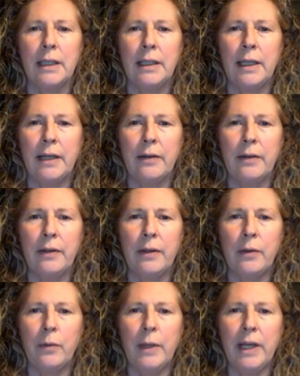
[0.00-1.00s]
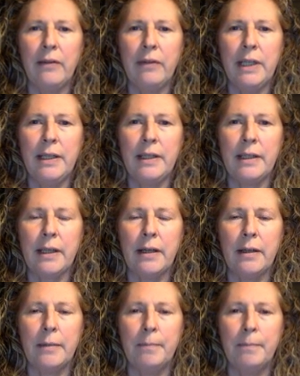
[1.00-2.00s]
Now we have these
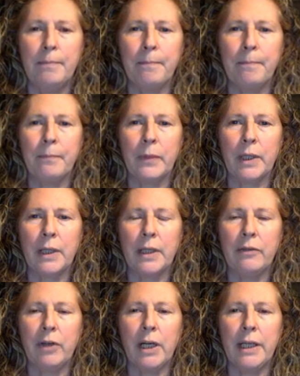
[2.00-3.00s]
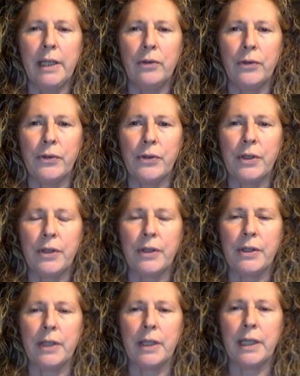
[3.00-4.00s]
kind of icons to the
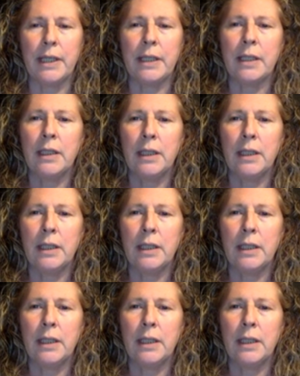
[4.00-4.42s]
side,